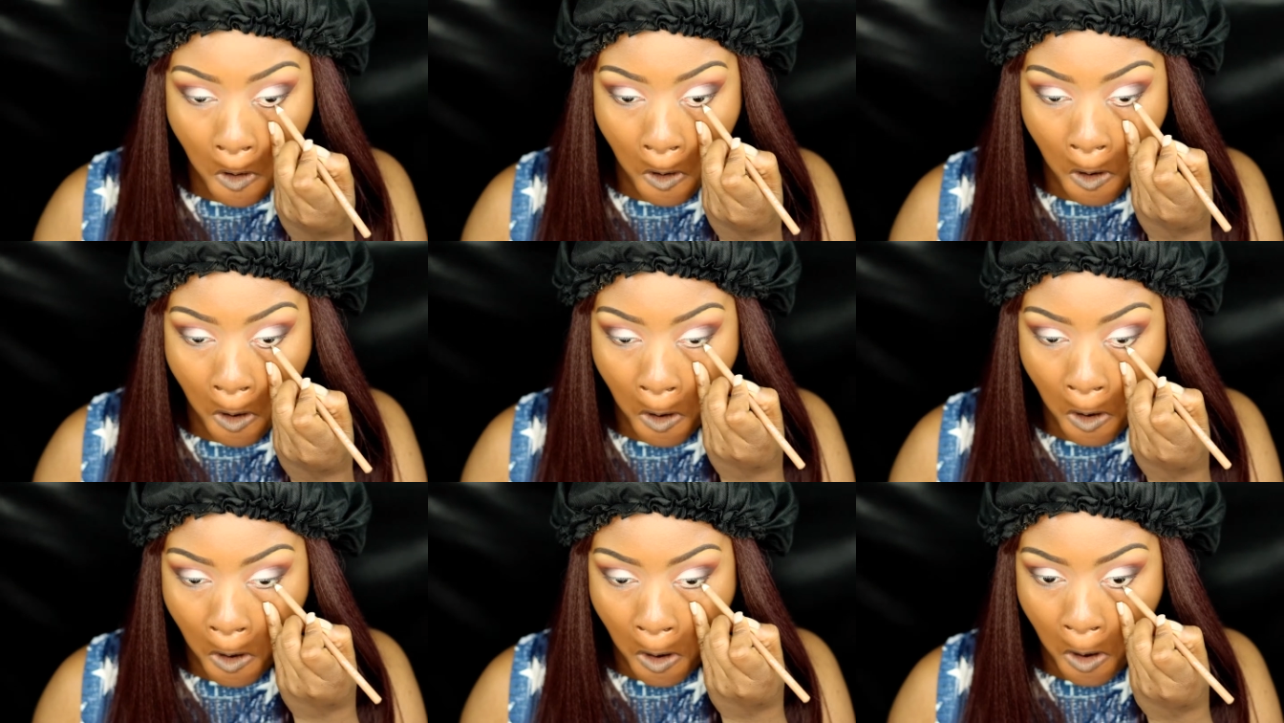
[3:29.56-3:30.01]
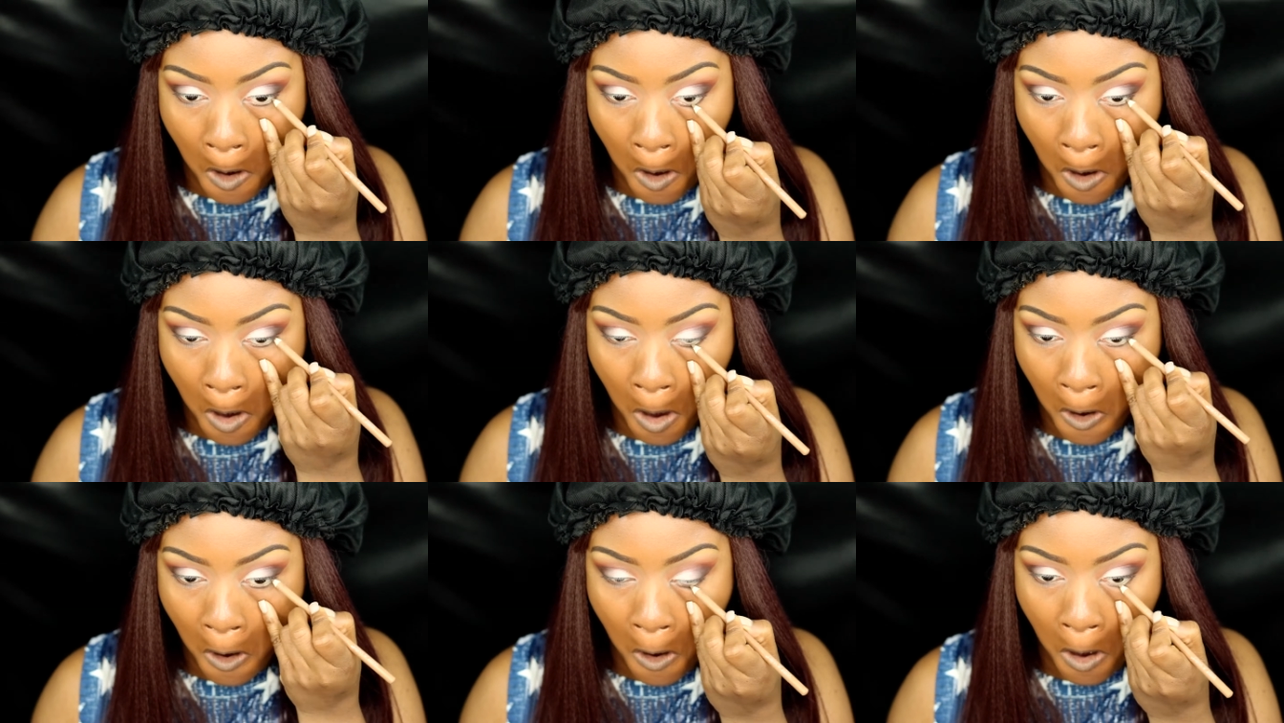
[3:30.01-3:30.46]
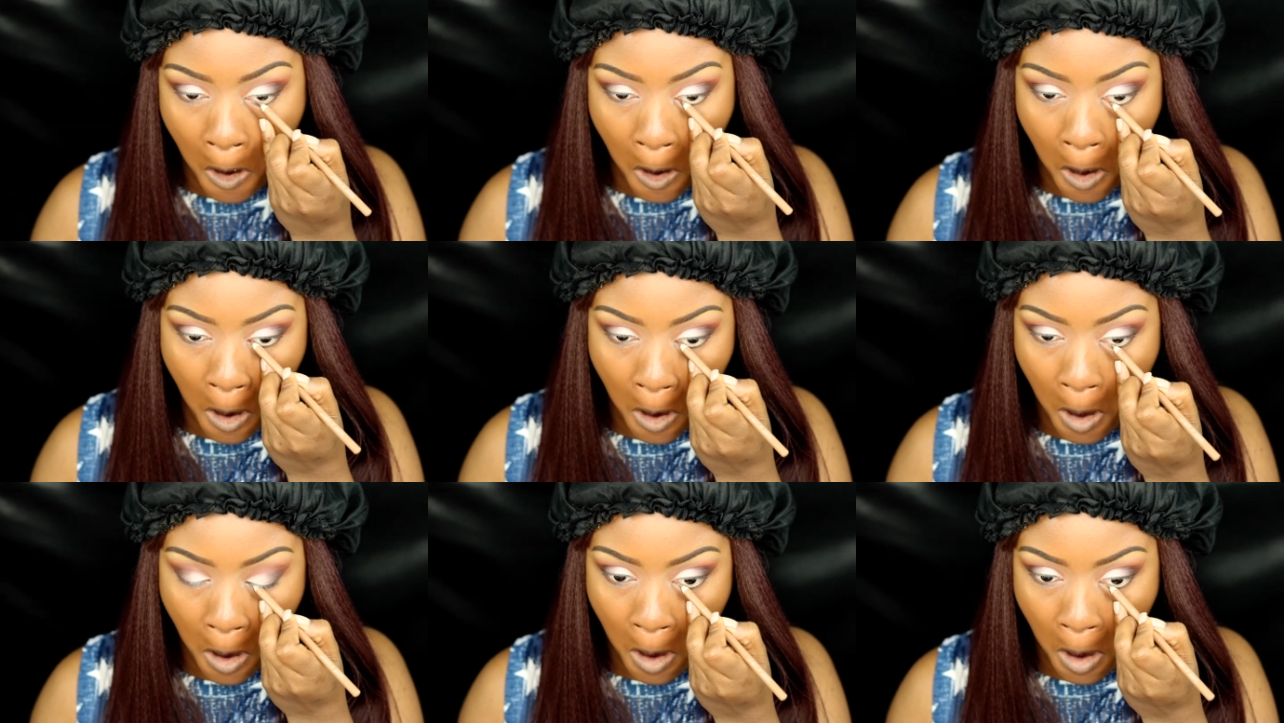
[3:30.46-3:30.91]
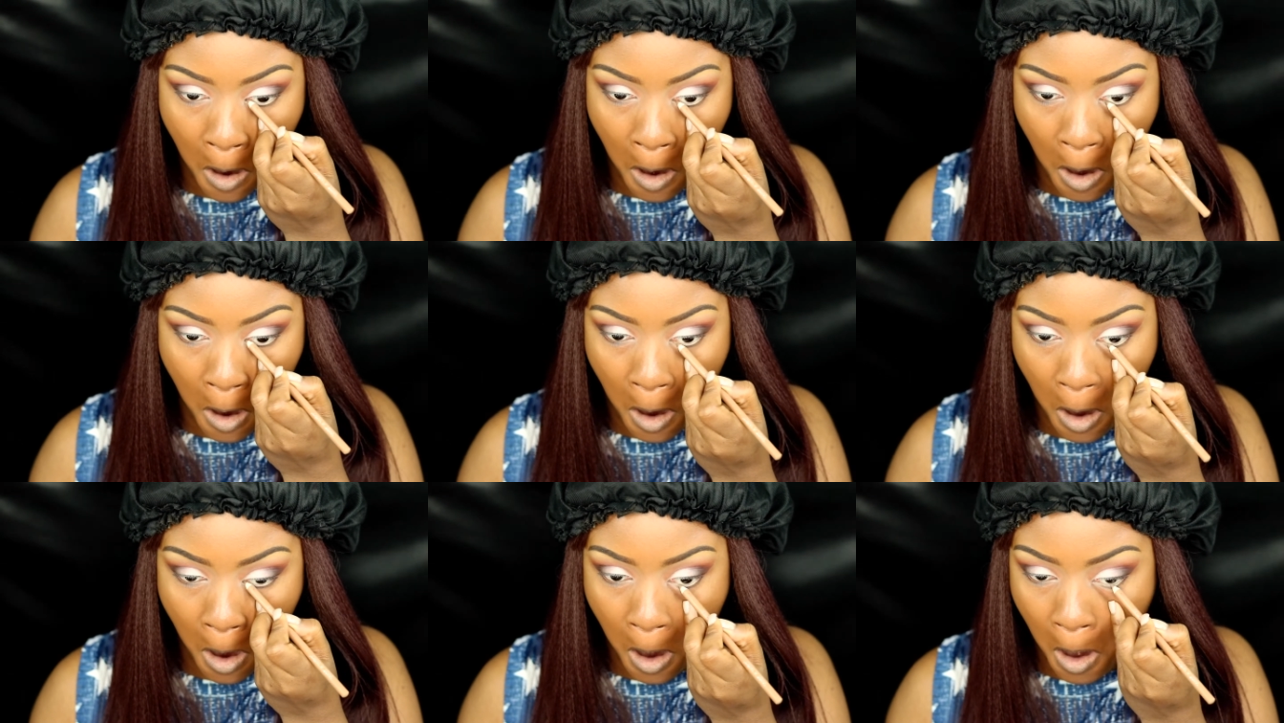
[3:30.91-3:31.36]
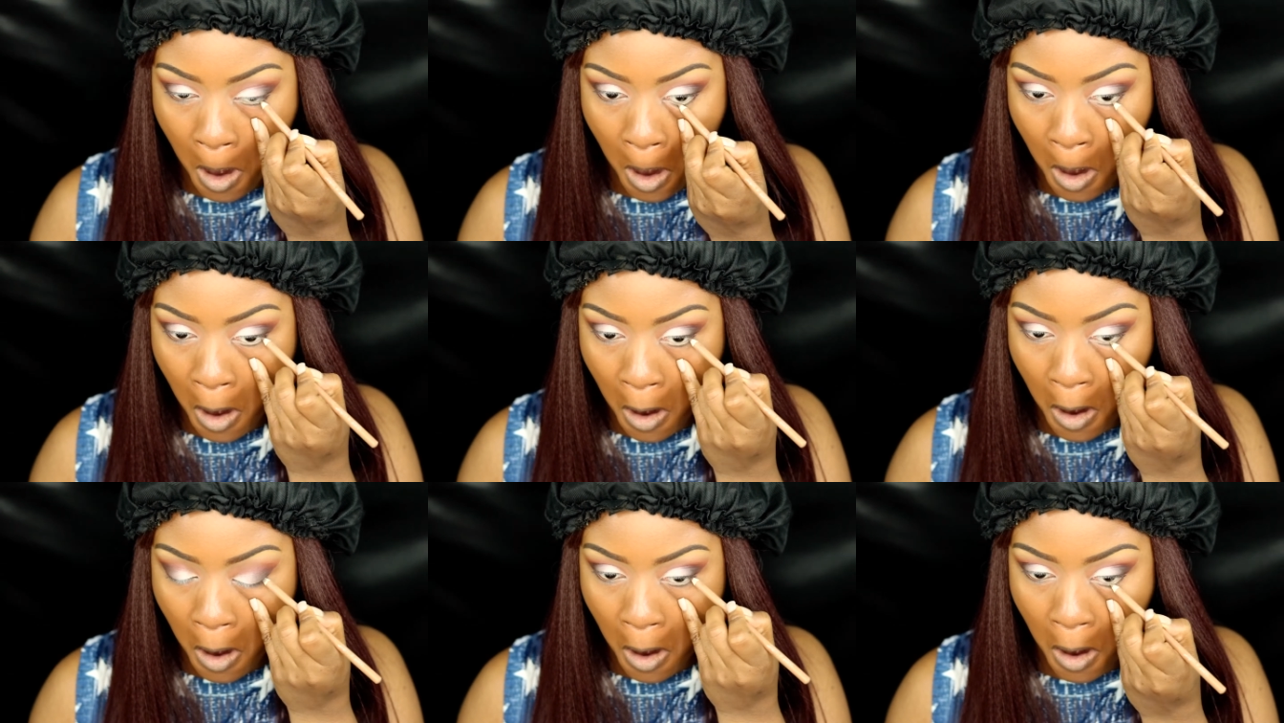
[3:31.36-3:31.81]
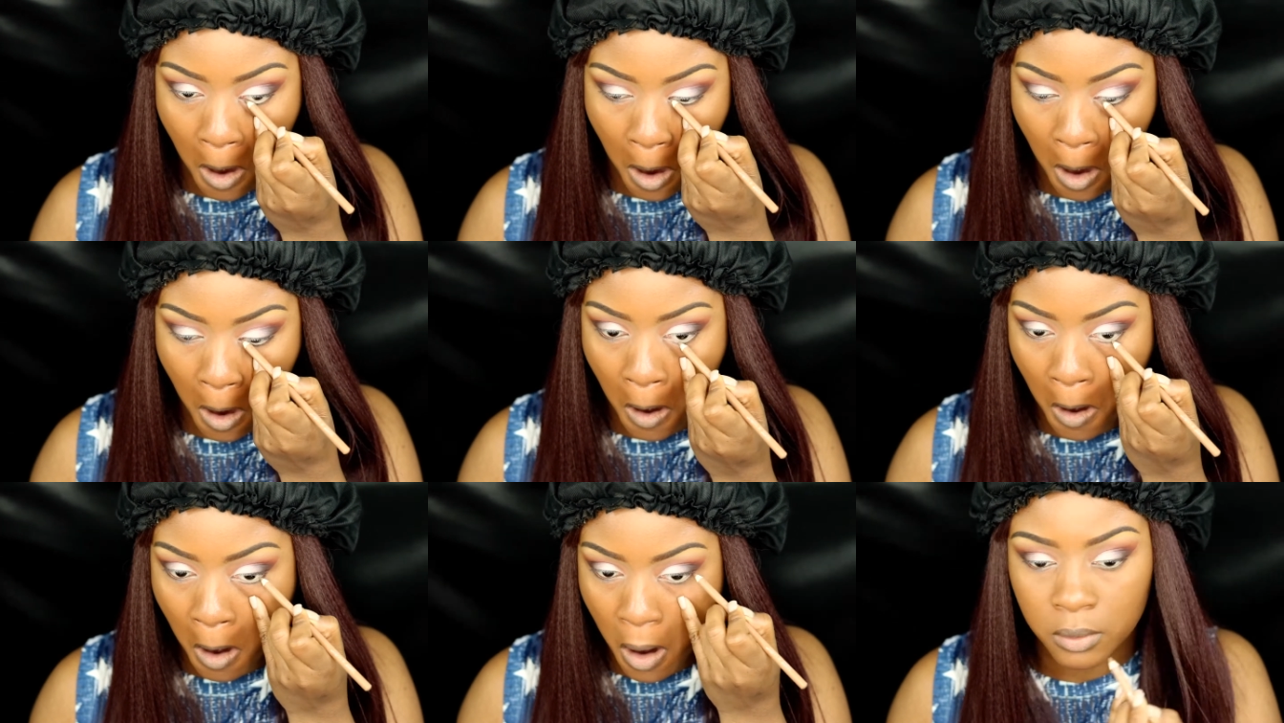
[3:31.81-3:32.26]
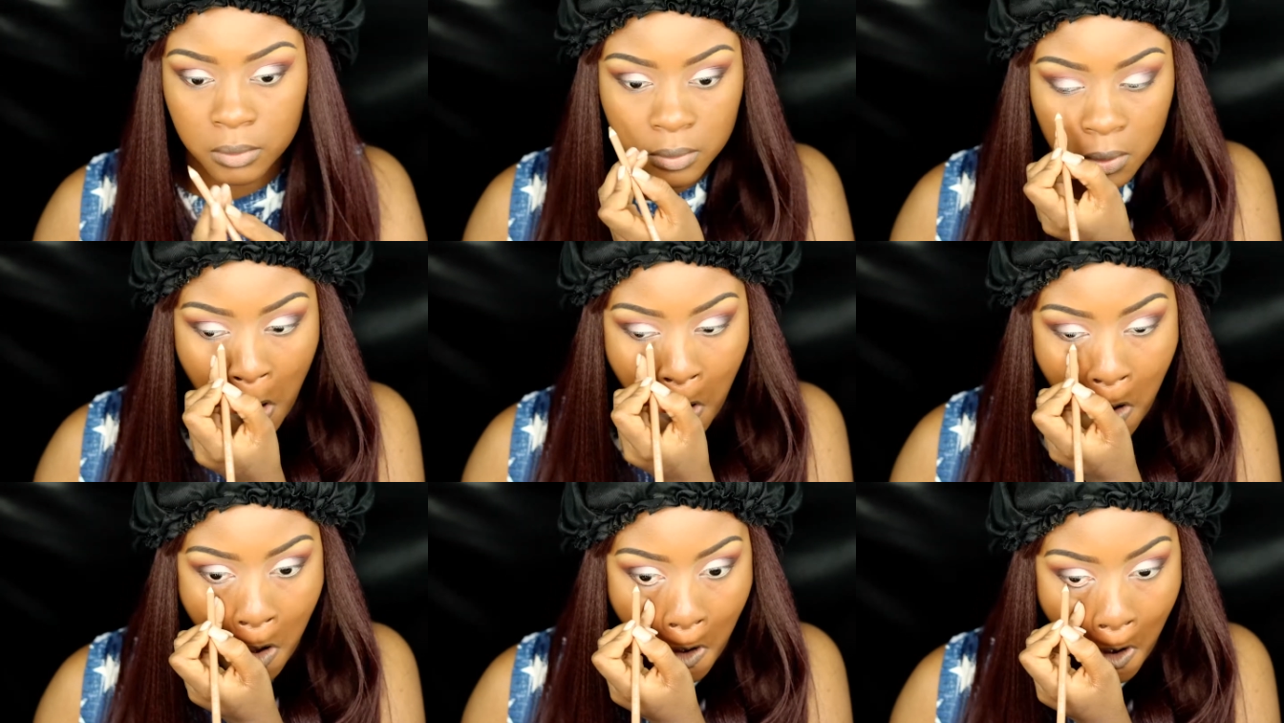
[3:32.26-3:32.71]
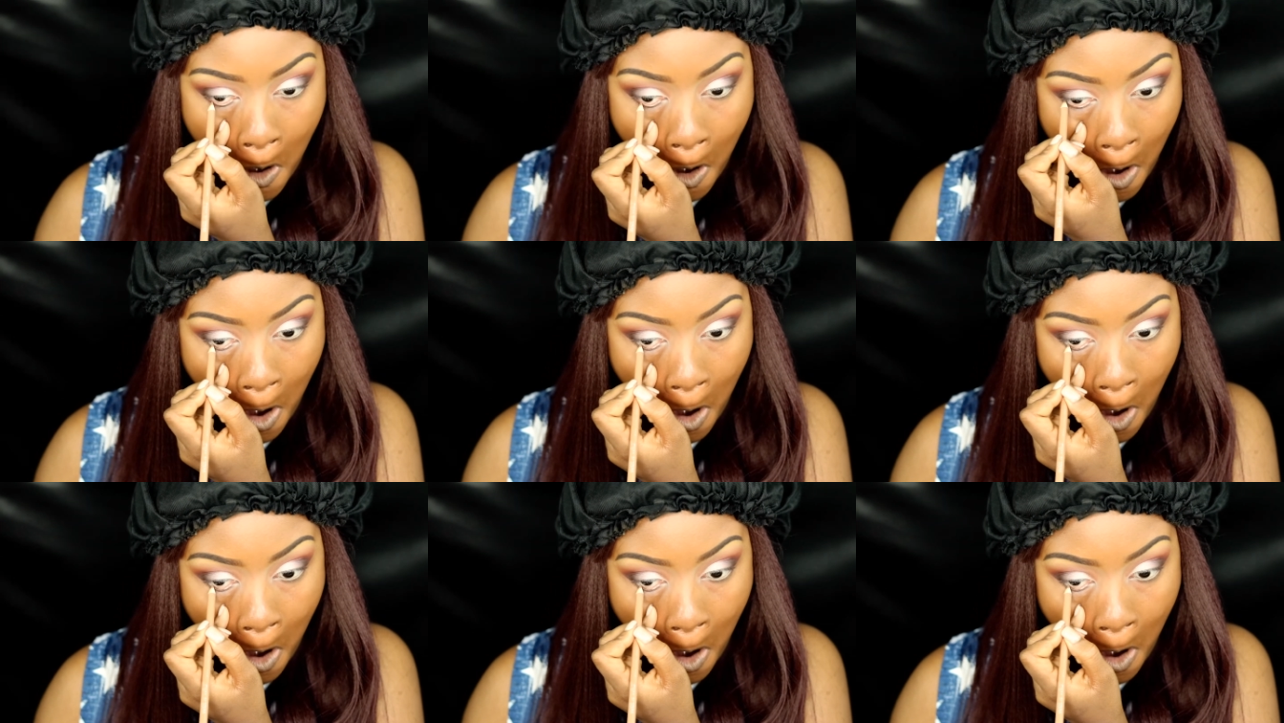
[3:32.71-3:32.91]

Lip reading: Scents called Incognito, which is a black shade.